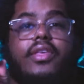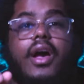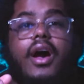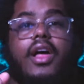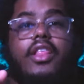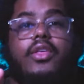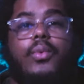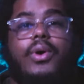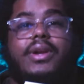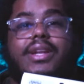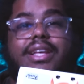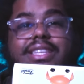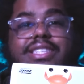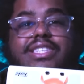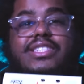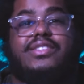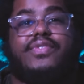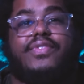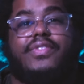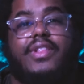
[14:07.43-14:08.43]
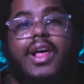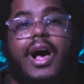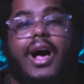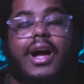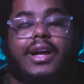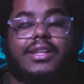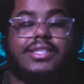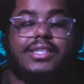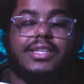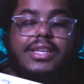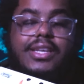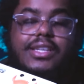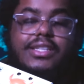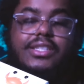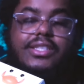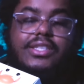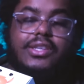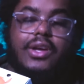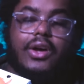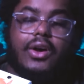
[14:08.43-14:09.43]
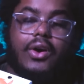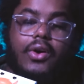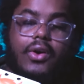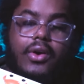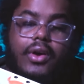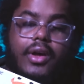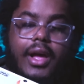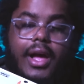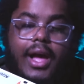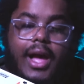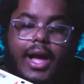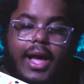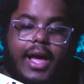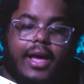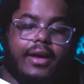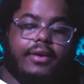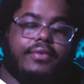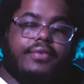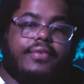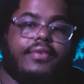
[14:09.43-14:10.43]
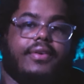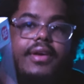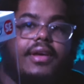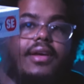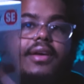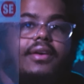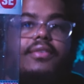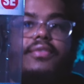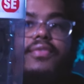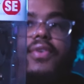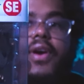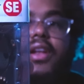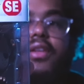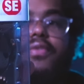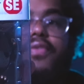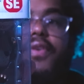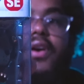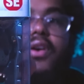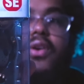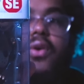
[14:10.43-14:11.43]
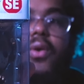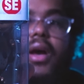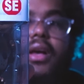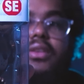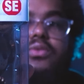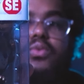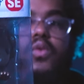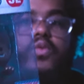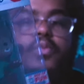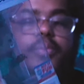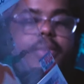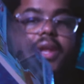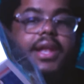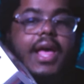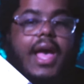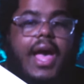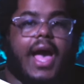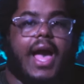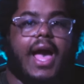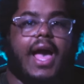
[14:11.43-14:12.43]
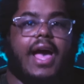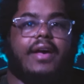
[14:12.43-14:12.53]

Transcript: The other one is flopped. So I have Freddy Funko as Wolfman. I